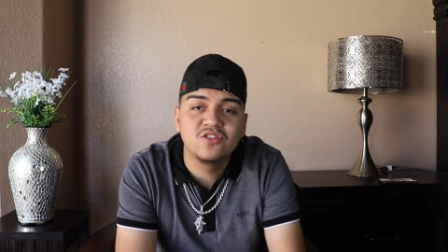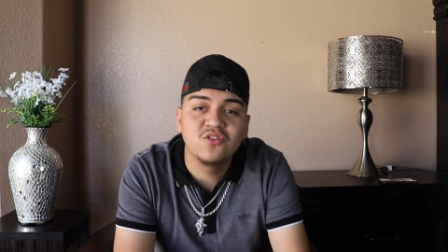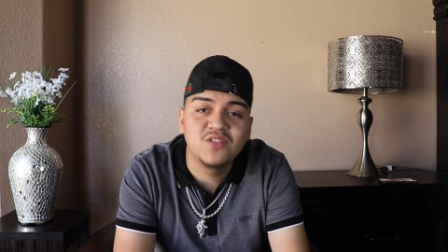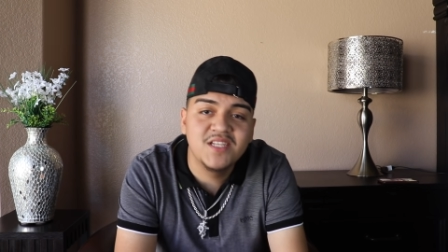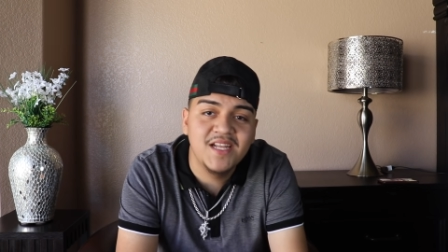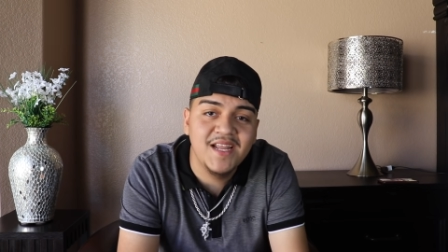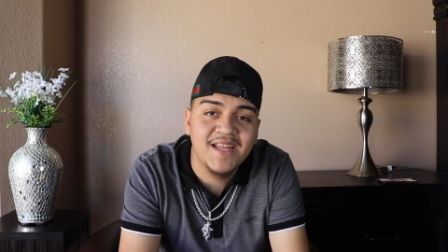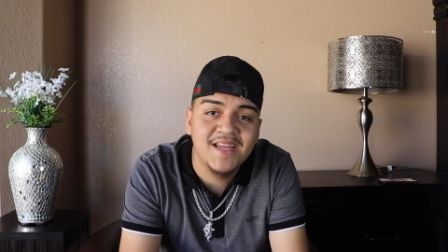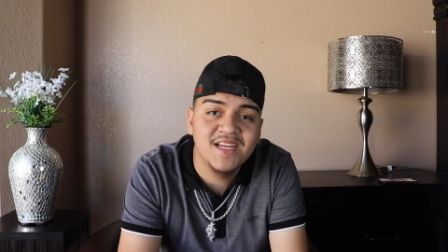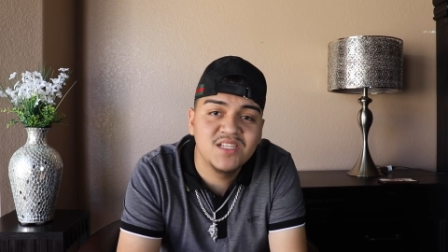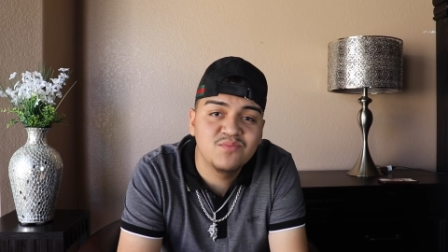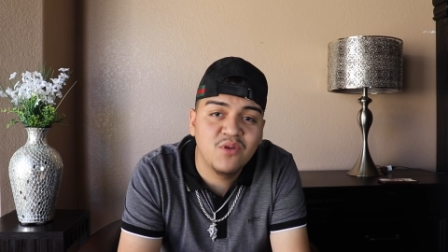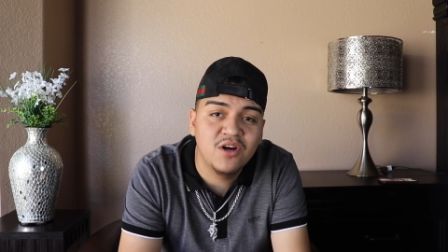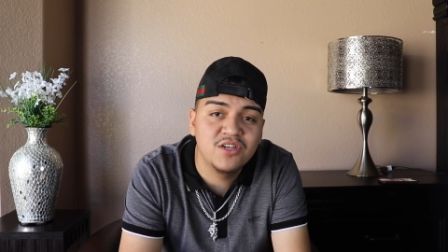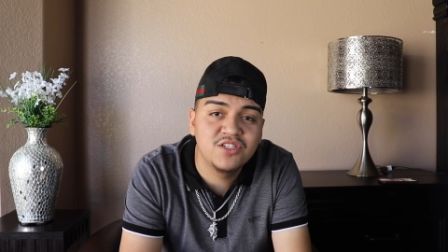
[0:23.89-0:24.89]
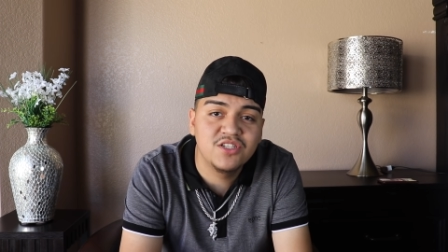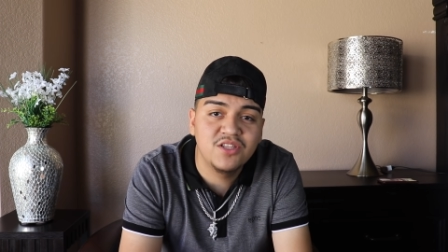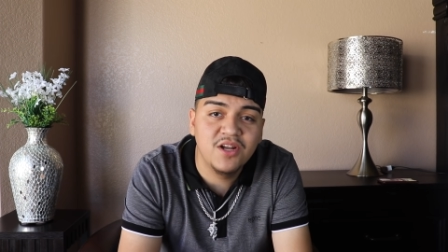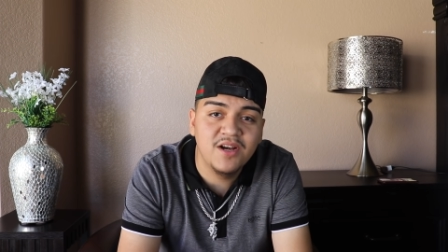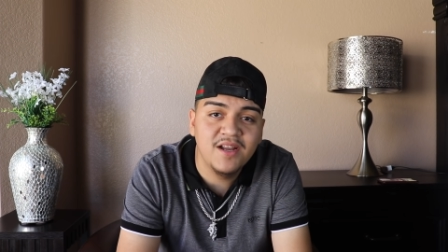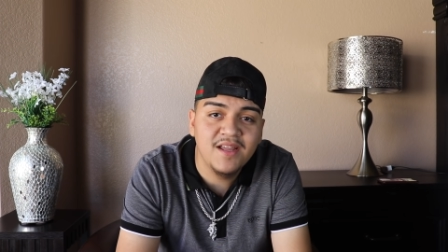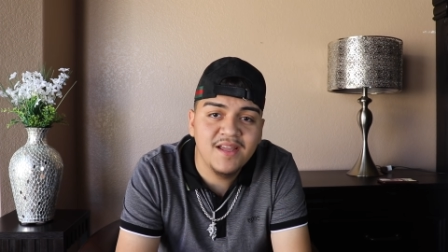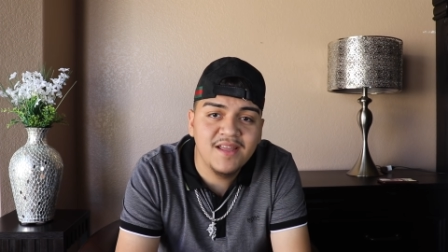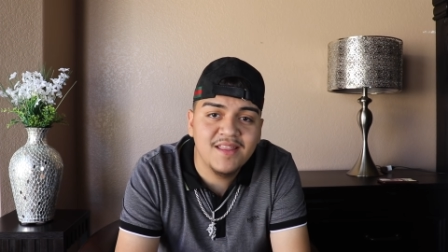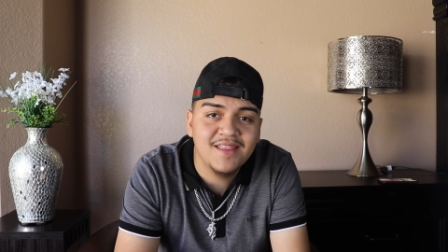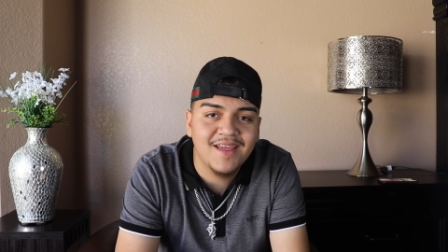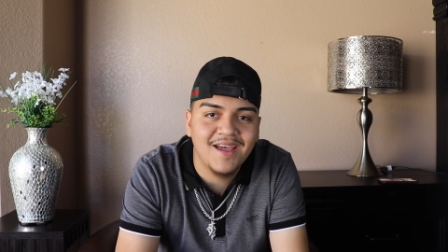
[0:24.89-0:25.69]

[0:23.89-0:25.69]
So today is March 30th